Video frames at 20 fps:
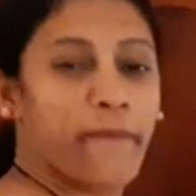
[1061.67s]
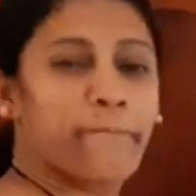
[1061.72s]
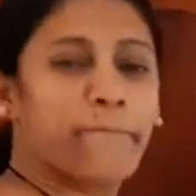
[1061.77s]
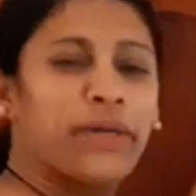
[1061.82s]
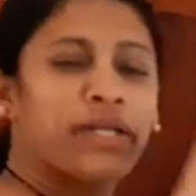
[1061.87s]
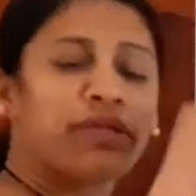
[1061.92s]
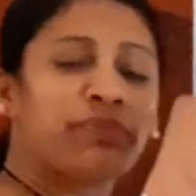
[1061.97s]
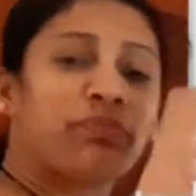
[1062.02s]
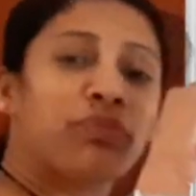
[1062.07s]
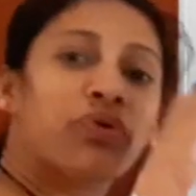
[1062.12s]

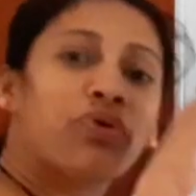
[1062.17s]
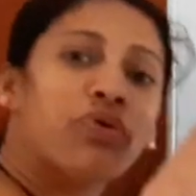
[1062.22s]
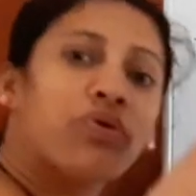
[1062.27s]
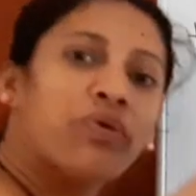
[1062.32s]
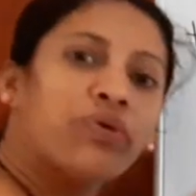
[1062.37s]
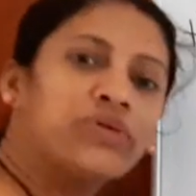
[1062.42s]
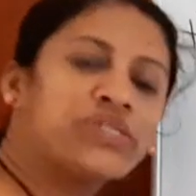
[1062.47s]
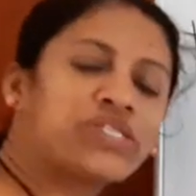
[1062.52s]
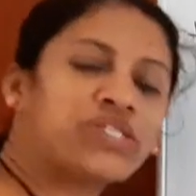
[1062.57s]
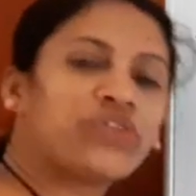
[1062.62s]
but
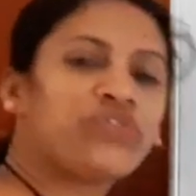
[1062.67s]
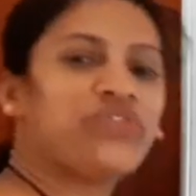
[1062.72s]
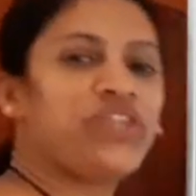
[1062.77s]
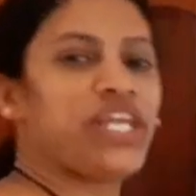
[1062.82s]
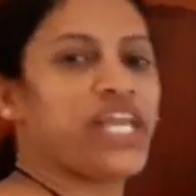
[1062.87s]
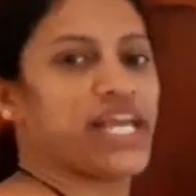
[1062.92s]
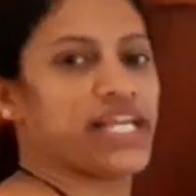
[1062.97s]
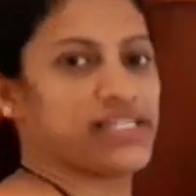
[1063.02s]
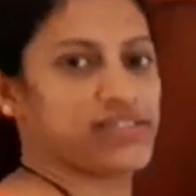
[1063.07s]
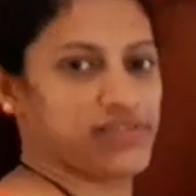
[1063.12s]
most of the
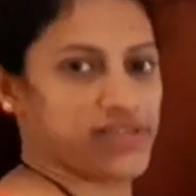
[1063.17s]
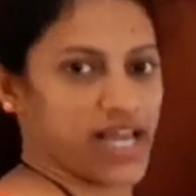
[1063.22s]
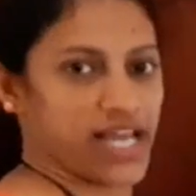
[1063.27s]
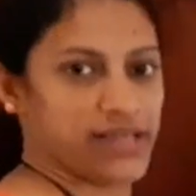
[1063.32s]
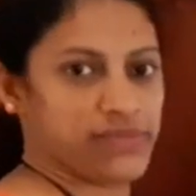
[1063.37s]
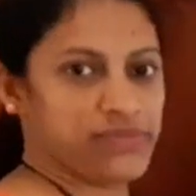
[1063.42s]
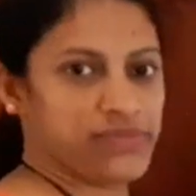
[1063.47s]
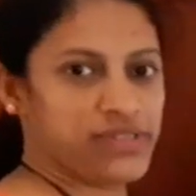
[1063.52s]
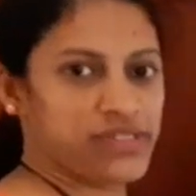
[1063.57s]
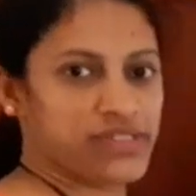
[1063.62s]

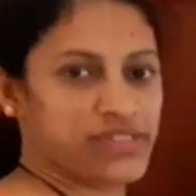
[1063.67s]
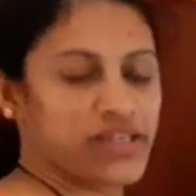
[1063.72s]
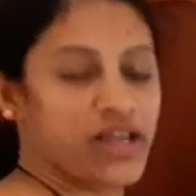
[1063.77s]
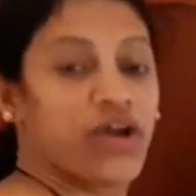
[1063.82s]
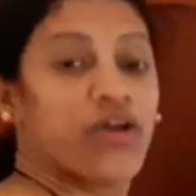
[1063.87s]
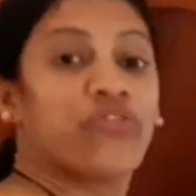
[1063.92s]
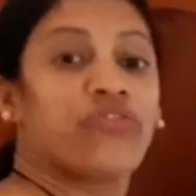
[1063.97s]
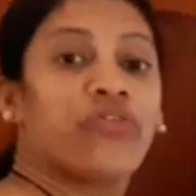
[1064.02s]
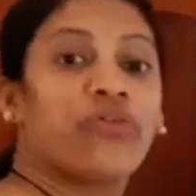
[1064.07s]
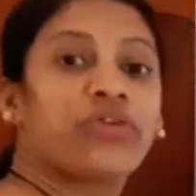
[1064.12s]
enzymes
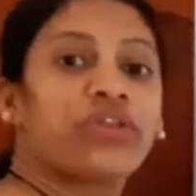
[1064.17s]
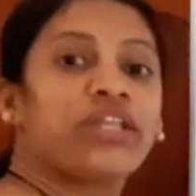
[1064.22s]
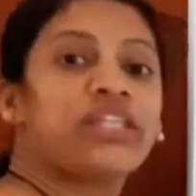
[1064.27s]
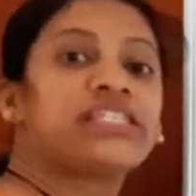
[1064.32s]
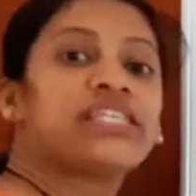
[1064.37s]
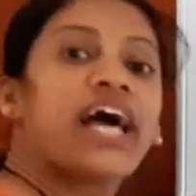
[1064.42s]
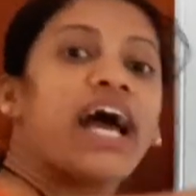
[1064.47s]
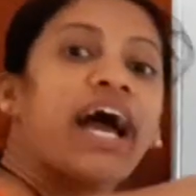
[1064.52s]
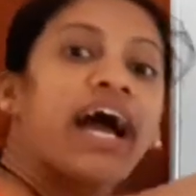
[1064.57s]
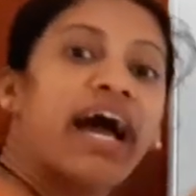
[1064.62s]
for
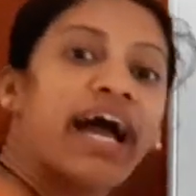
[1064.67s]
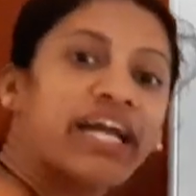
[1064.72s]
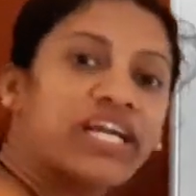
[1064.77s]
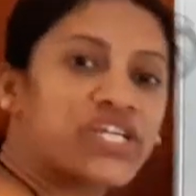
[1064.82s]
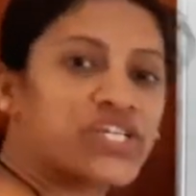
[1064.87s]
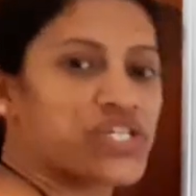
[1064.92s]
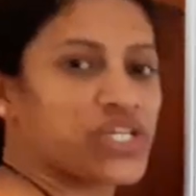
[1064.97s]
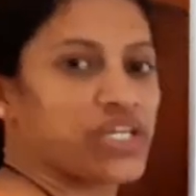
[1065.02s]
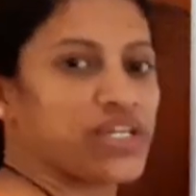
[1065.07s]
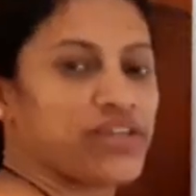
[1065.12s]
its
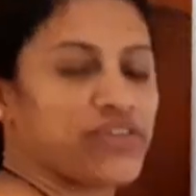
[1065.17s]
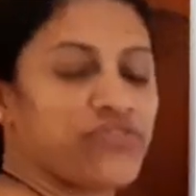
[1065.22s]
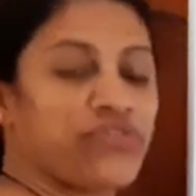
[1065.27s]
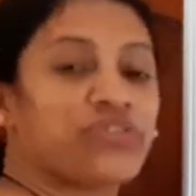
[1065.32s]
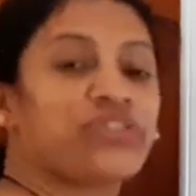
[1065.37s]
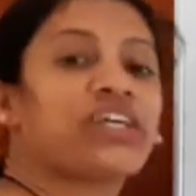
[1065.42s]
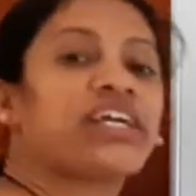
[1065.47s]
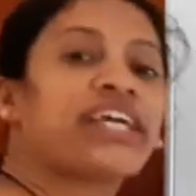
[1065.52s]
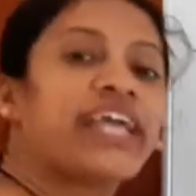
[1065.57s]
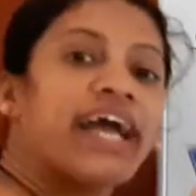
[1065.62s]
action,
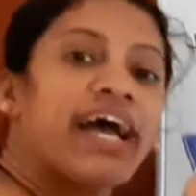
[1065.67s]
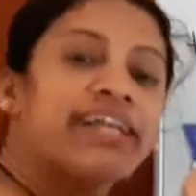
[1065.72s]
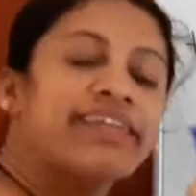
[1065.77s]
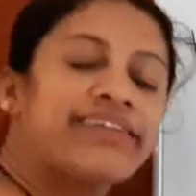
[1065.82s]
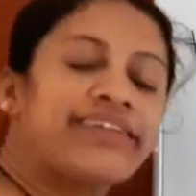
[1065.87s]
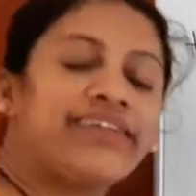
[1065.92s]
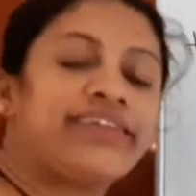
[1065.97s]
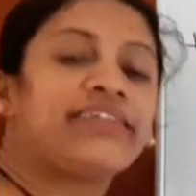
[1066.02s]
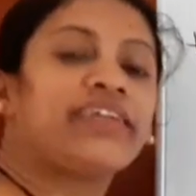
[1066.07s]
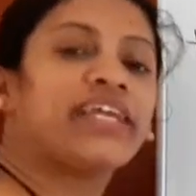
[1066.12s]
for the
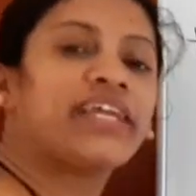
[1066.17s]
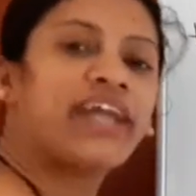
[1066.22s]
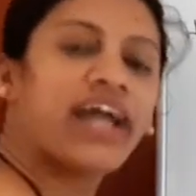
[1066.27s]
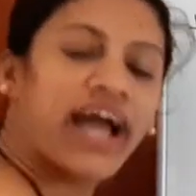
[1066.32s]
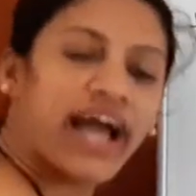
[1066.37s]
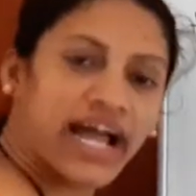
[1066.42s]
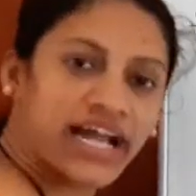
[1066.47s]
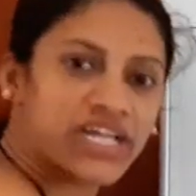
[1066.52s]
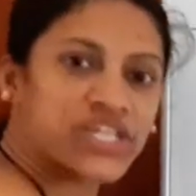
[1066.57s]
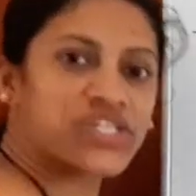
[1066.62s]

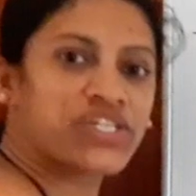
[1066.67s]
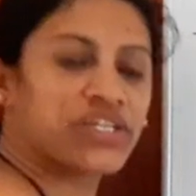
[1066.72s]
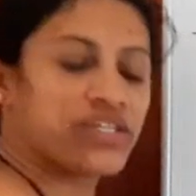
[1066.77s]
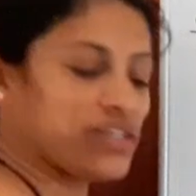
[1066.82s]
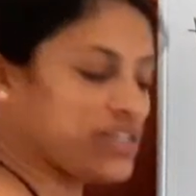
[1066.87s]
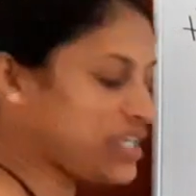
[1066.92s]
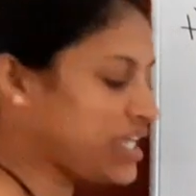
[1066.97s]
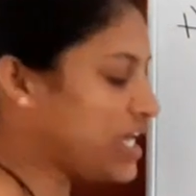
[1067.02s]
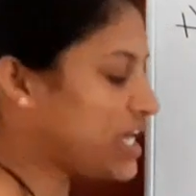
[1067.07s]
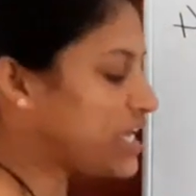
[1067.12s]
catalytic
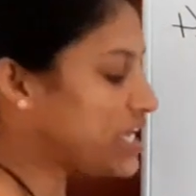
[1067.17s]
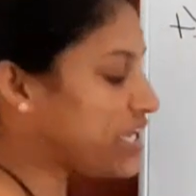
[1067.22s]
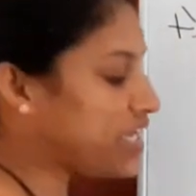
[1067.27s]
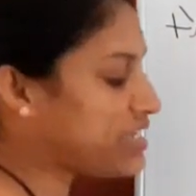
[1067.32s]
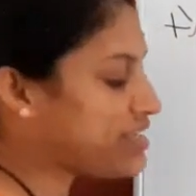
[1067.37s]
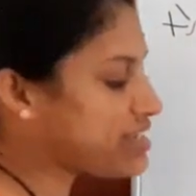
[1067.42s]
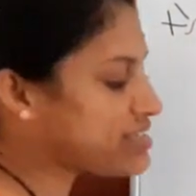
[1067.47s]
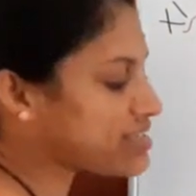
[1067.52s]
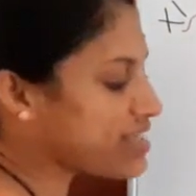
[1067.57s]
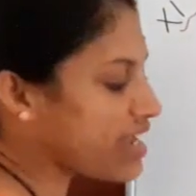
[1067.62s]
action,
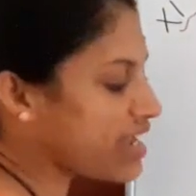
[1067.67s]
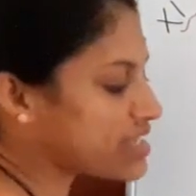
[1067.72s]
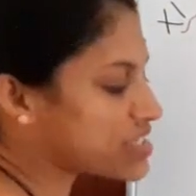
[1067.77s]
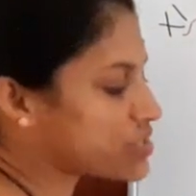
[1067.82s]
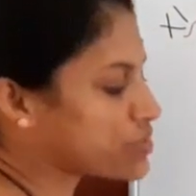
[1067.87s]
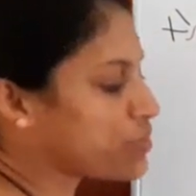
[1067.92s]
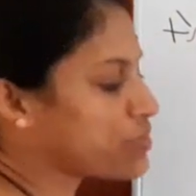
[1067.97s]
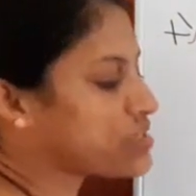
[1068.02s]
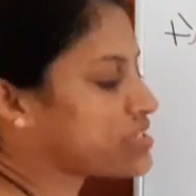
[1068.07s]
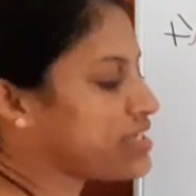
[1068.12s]
it is
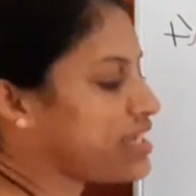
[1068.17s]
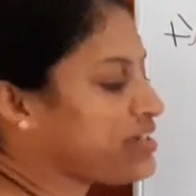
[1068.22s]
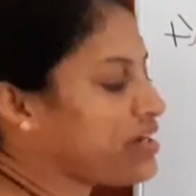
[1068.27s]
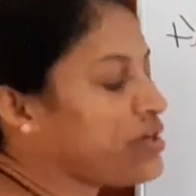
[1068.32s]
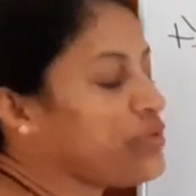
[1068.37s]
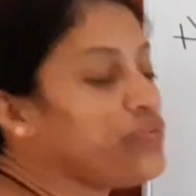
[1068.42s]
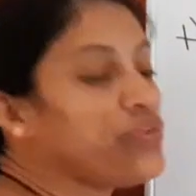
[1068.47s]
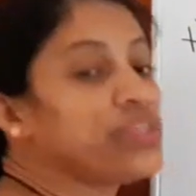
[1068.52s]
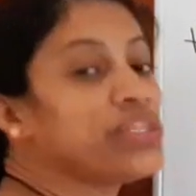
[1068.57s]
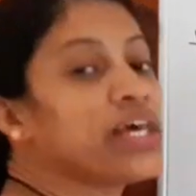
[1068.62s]

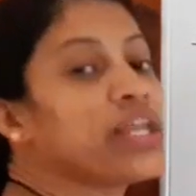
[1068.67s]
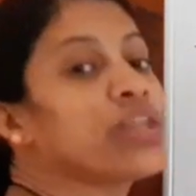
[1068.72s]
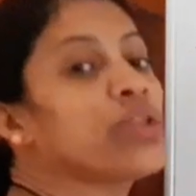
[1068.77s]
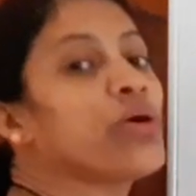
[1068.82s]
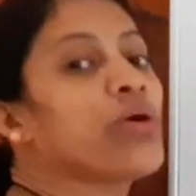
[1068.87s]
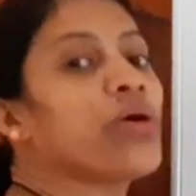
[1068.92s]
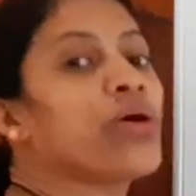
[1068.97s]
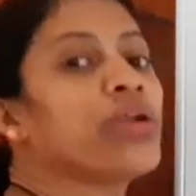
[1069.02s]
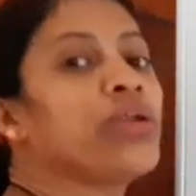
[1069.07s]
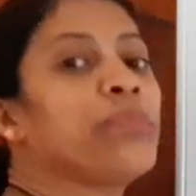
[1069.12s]
associated with a
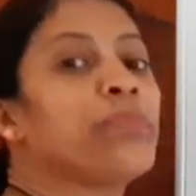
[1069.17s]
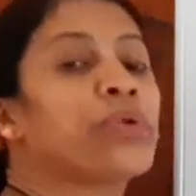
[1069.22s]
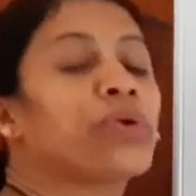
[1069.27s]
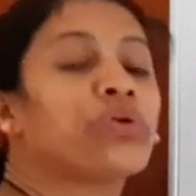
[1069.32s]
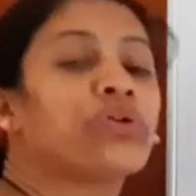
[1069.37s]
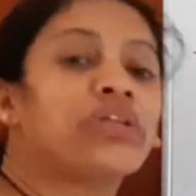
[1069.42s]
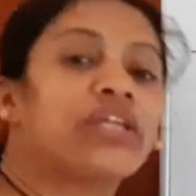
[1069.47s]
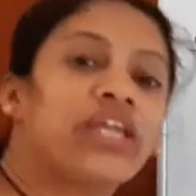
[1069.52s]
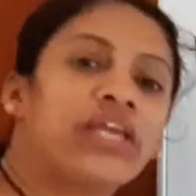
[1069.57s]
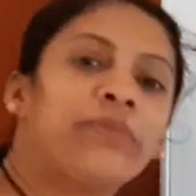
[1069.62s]

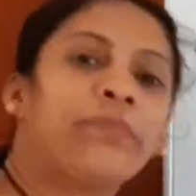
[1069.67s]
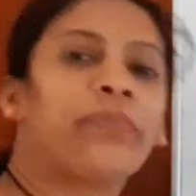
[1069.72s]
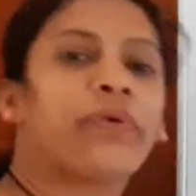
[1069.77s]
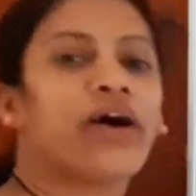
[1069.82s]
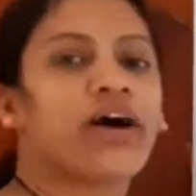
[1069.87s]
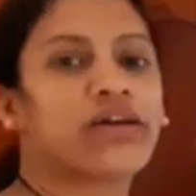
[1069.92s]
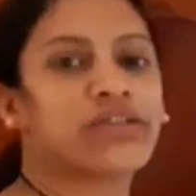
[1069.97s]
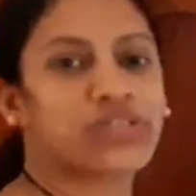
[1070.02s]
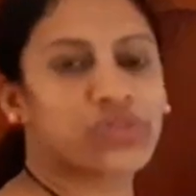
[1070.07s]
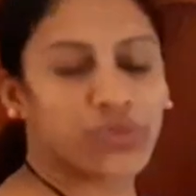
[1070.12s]
non-protein
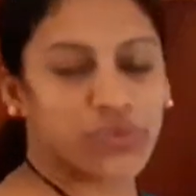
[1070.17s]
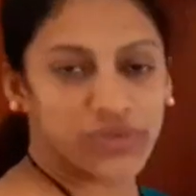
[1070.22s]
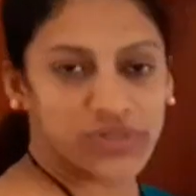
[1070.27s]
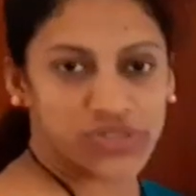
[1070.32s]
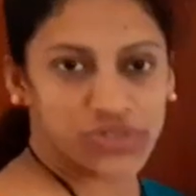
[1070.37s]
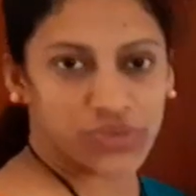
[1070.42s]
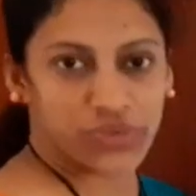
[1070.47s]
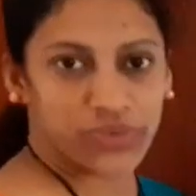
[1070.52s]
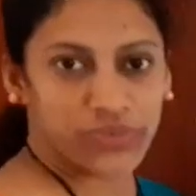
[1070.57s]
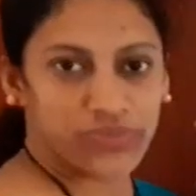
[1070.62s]
part
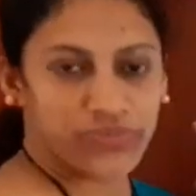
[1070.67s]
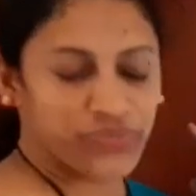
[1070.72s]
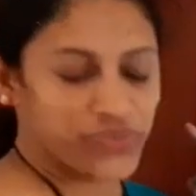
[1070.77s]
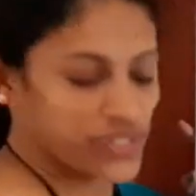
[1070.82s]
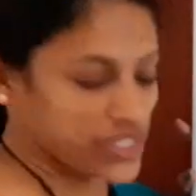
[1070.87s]
also.